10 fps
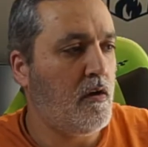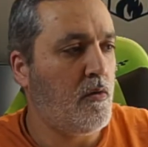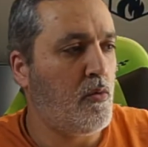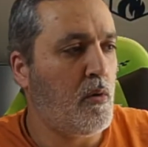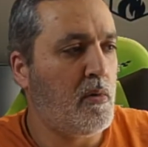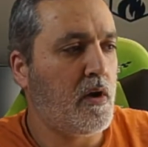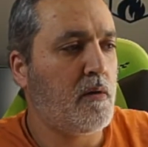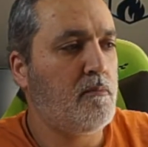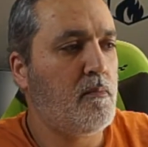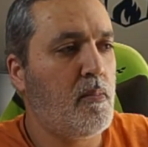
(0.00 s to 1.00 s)
a
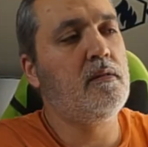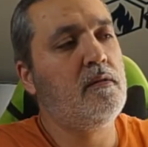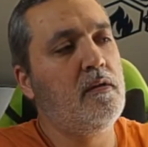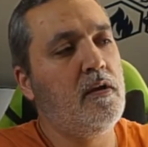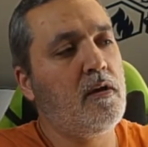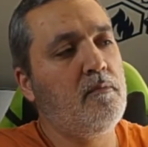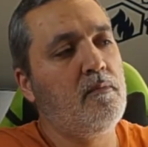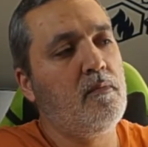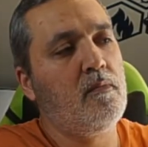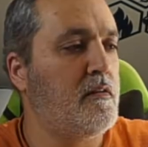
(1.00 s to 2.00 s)
rubber band here
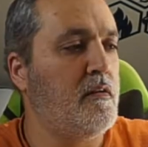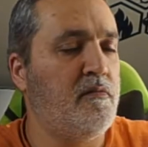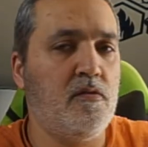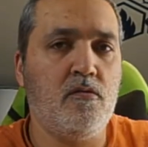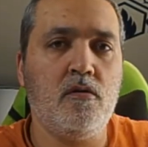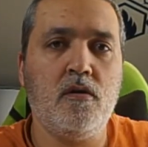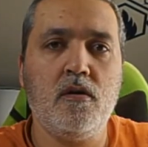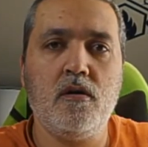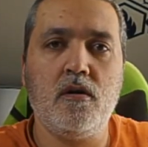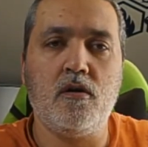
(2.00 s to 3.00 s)
that if you
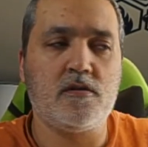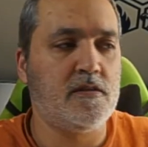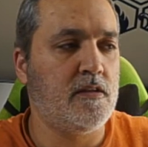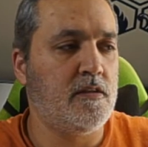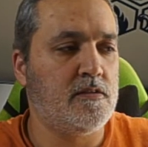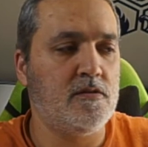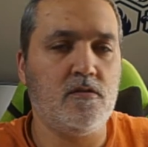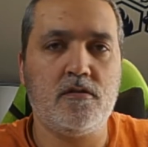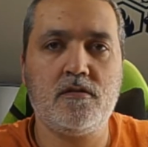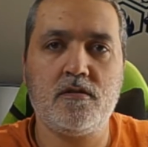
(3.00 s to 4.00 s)
lost it it's
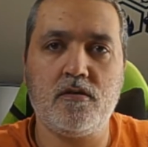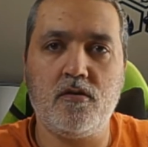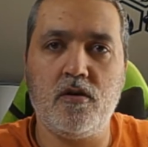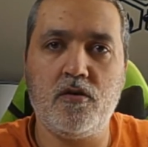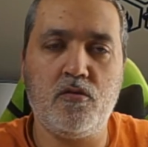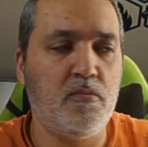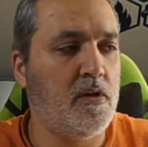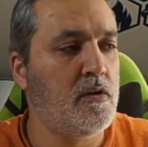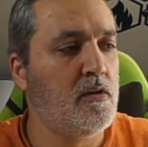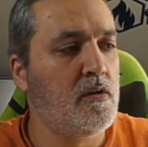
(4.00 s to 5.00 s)
not going to
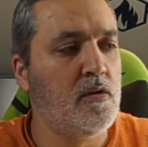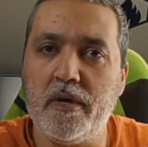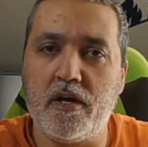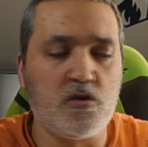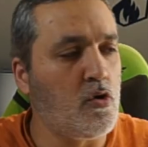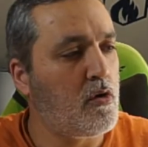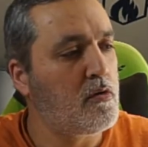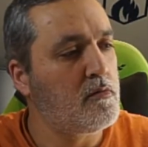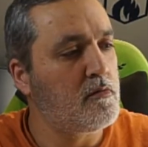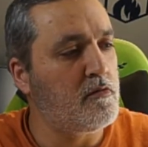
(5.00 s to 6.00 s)
be big
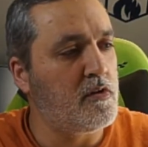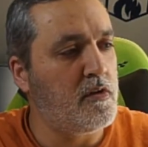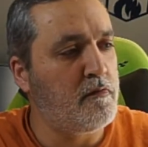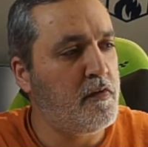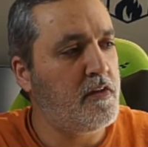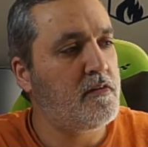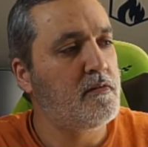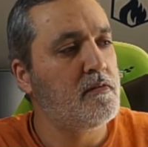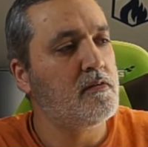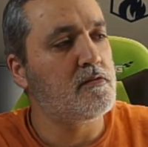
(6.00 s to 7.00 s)
shock for the
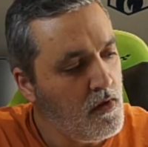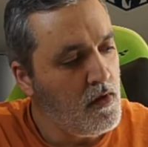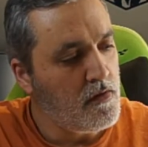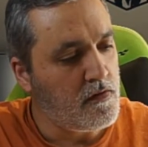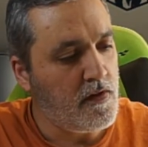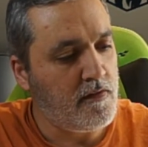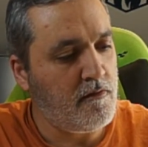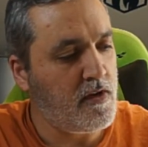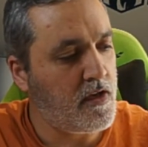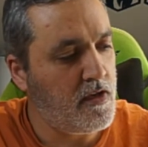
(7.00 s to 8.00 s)
feet so that's a
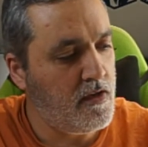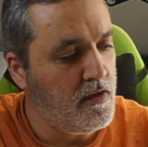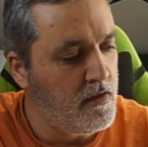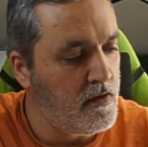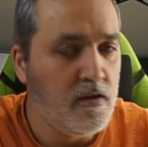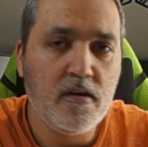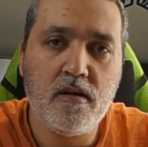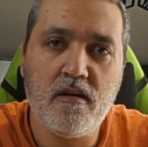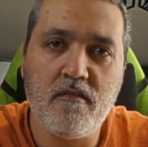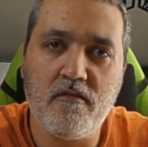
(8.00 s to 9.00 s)
very
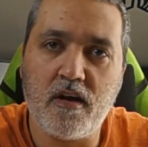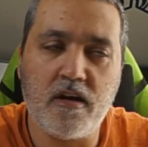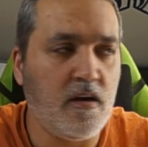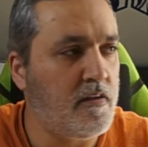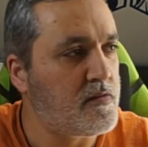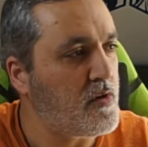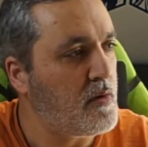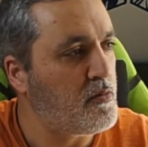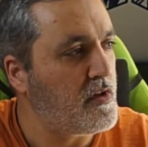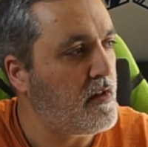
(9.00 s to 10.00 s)
very nice tripod
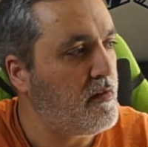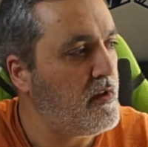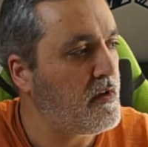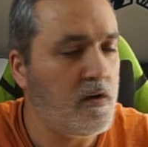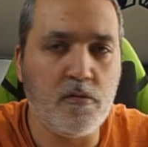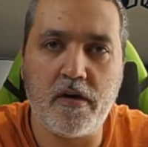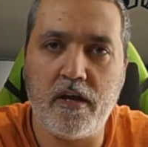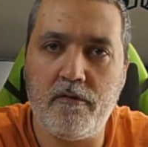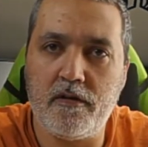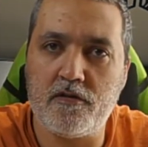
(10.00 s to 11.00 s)
I think I'm gonna give it a
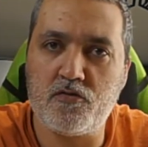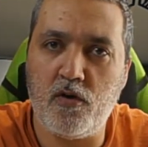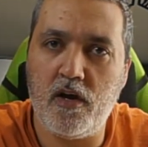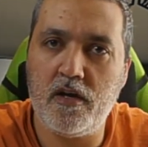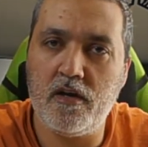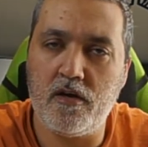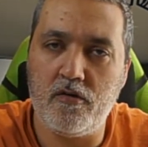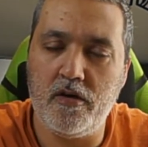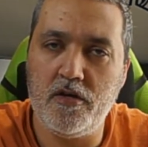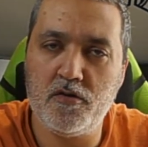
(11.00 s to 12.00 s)
try I'm gonna
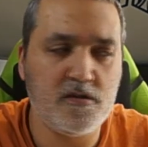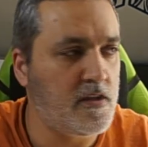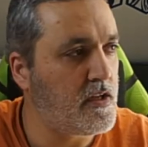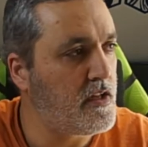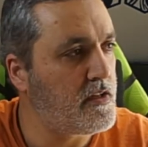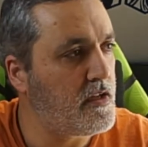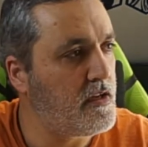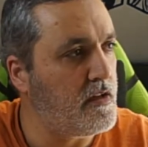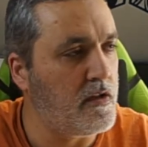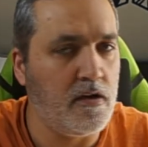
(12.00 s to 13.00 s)
use it a little and
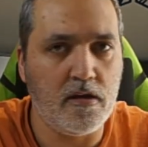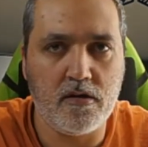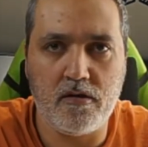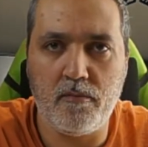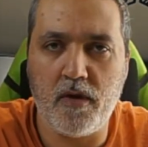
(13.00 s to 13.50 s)
then I'm gonna make a